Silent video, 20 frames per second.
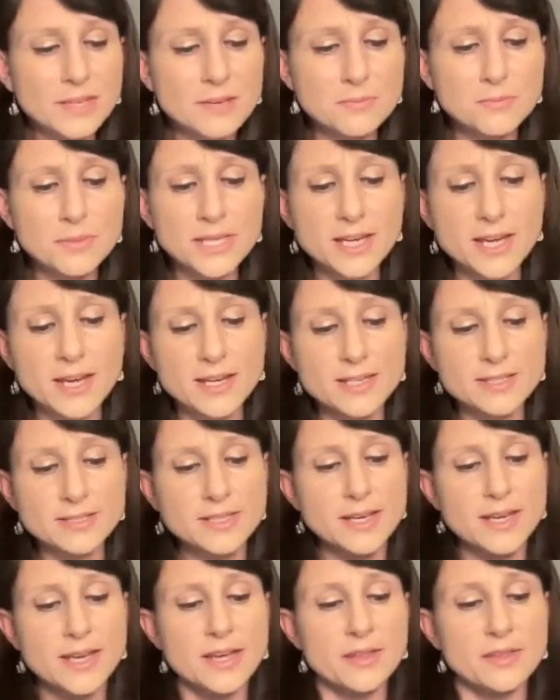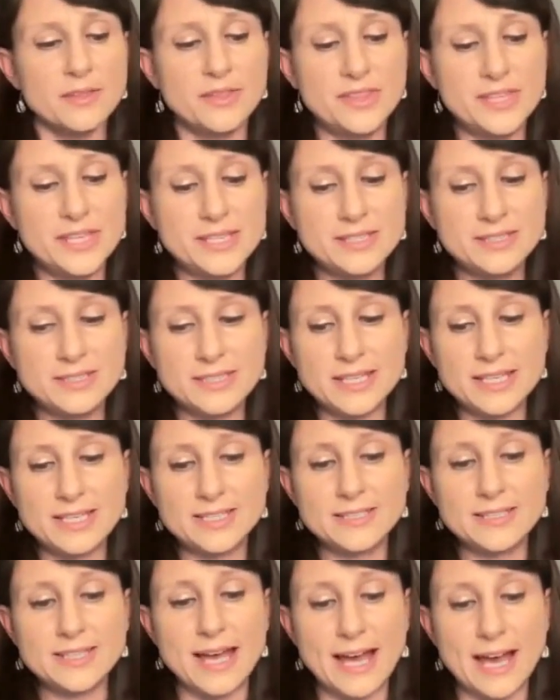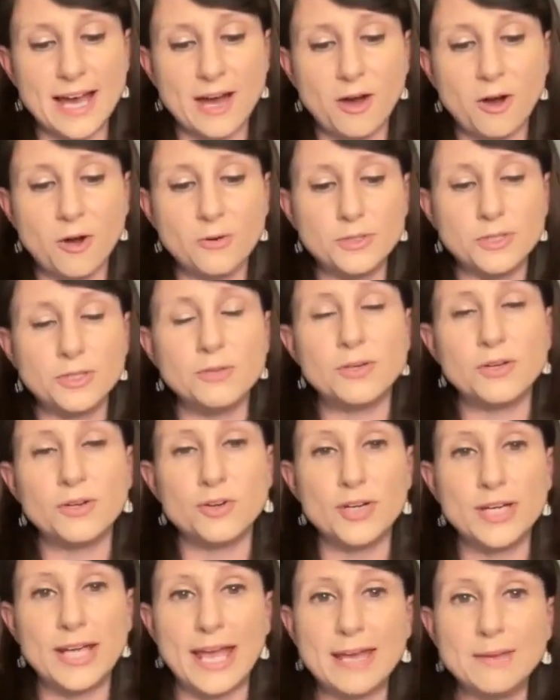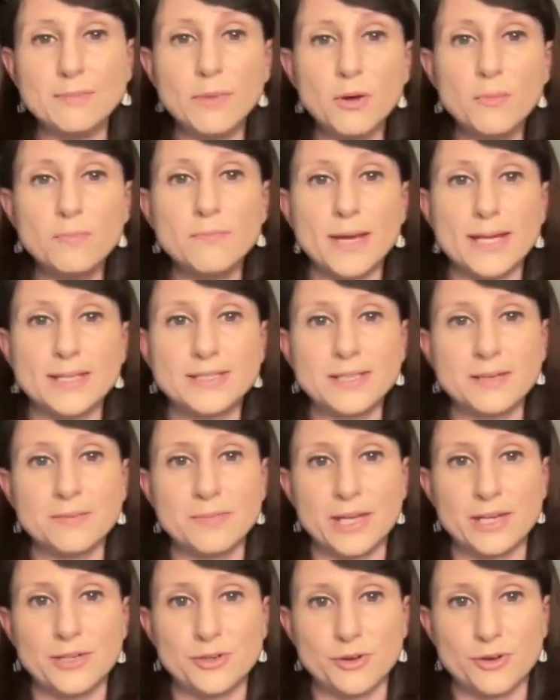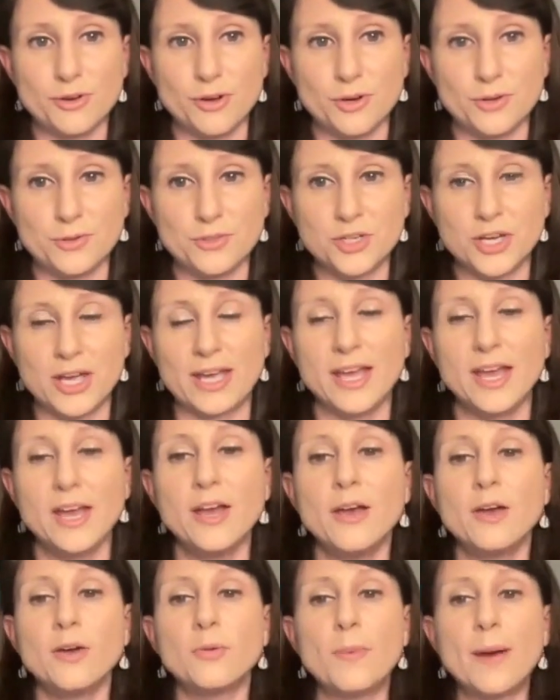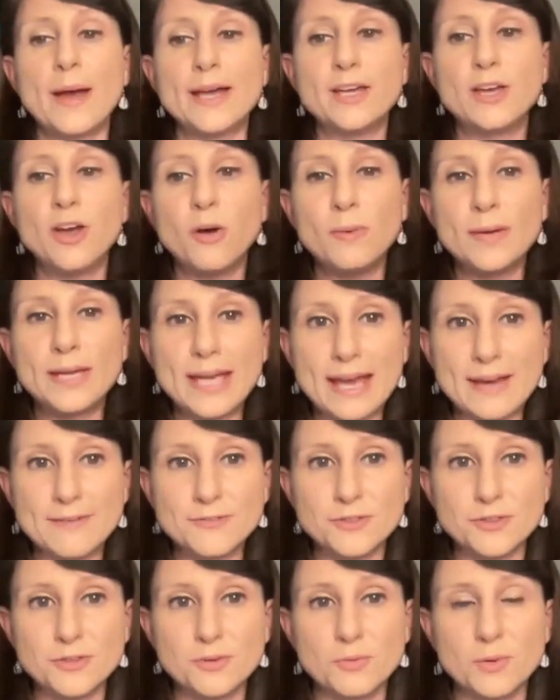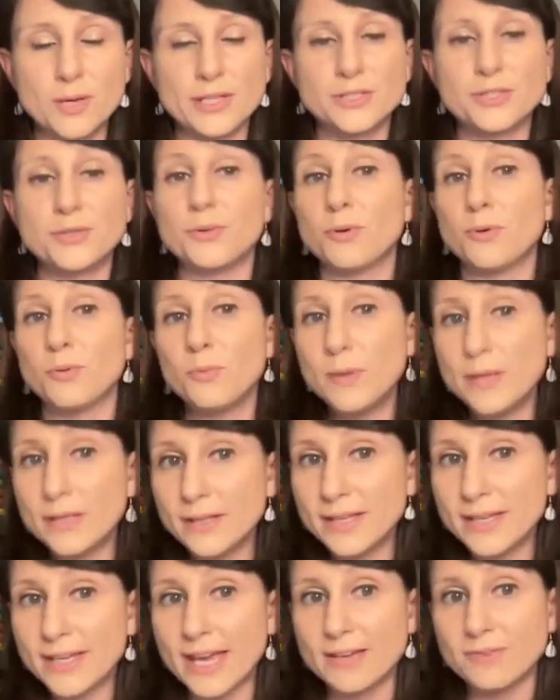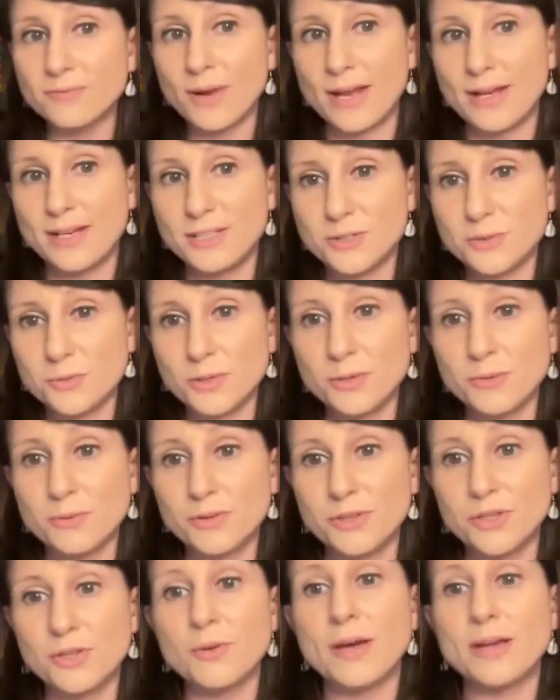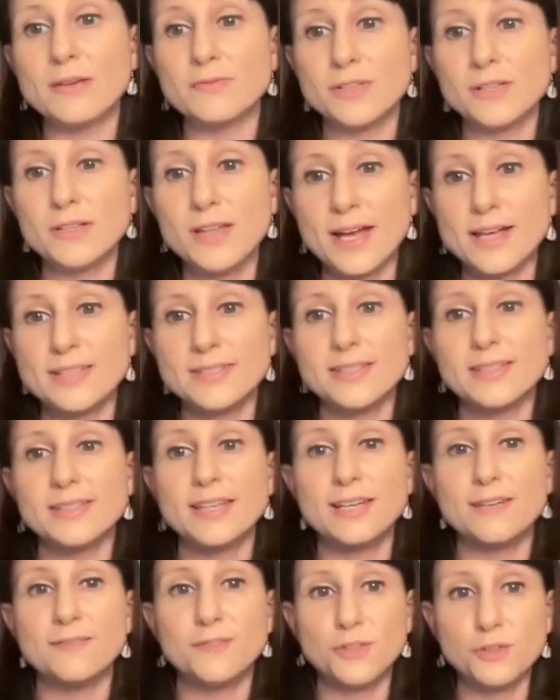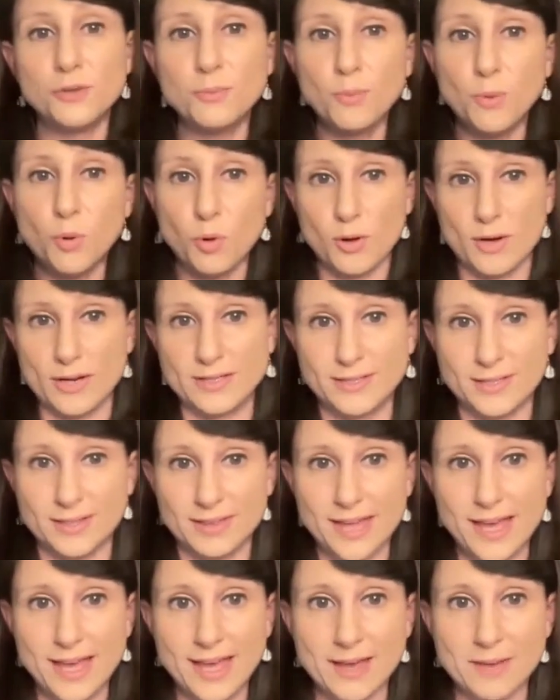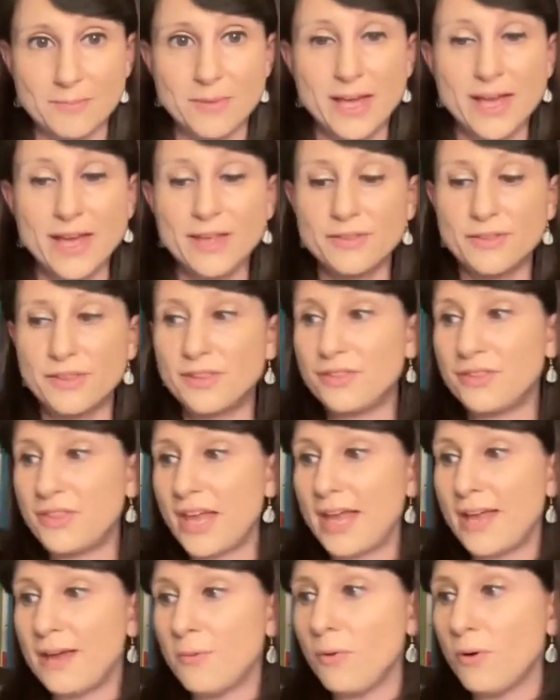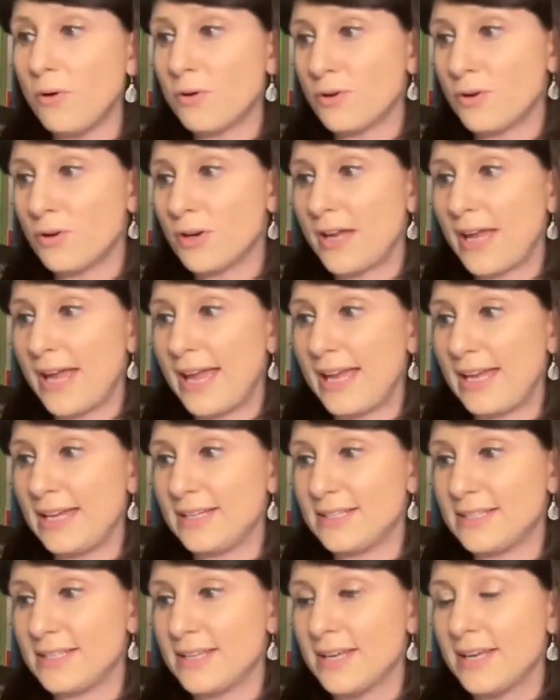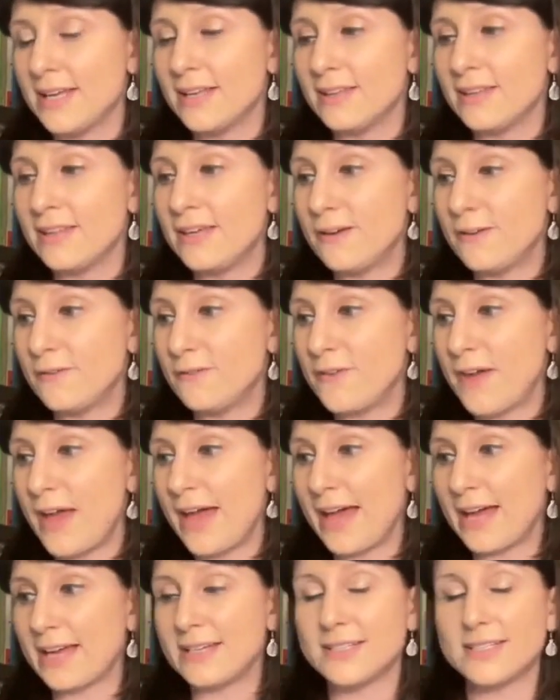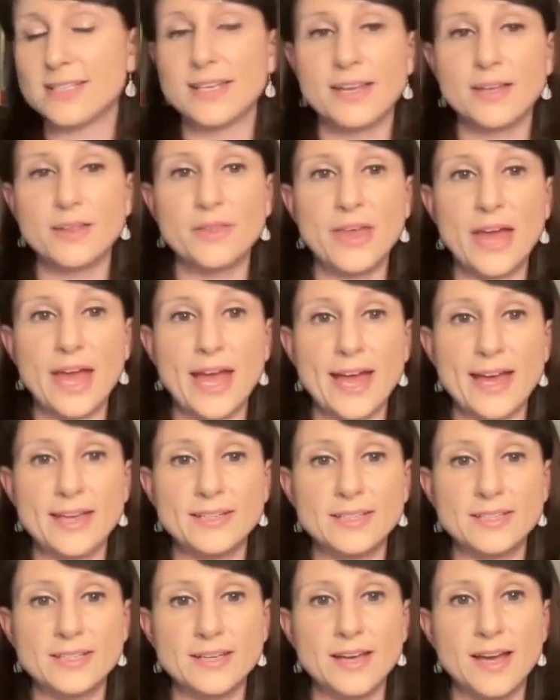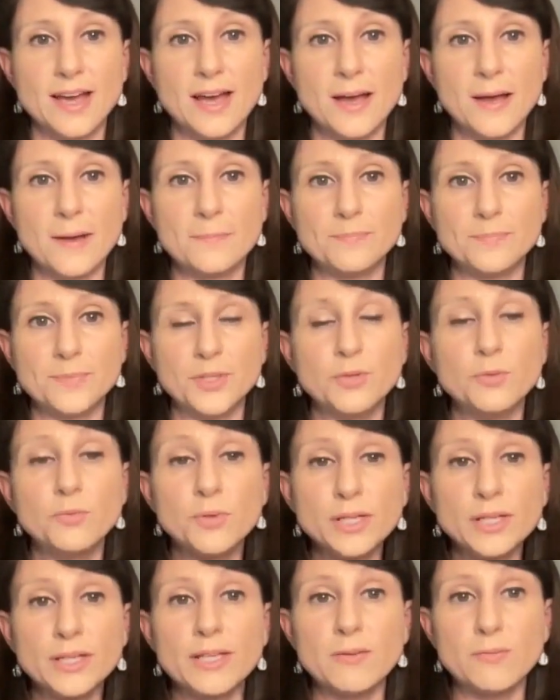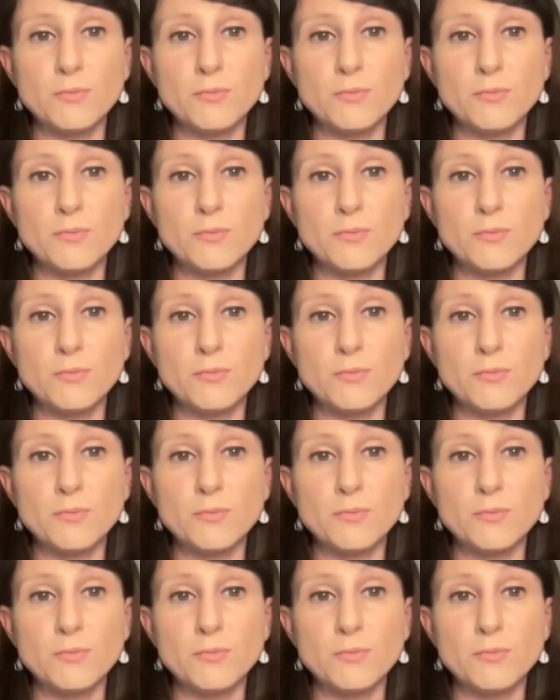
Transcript: because this is how you create momentum in your coaching, by going after the ones who are willing and ready to work with you, and realizing that if you pour into them, that they will create the effect that you really